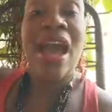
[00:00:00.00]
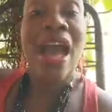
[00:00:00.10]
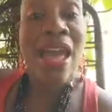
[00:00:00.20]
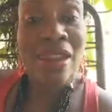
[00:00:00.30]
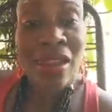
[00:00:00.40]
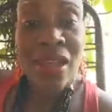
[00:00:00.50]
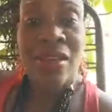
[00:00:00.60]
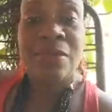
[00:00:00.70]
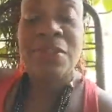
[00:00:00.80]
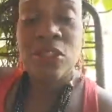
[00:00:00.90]
I
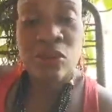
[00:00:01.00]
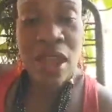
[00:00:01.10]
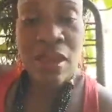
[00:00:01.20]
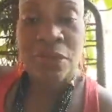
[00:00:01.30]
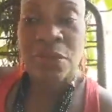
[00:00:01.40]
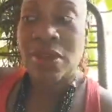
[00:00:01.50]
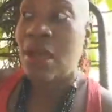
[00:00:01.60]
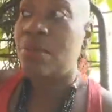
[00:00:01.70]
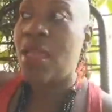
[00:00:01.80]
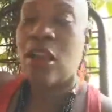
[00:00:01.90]
love to travel, and
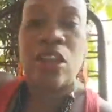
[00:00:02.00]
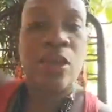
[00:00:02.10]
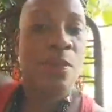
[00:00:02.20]
I'm not going to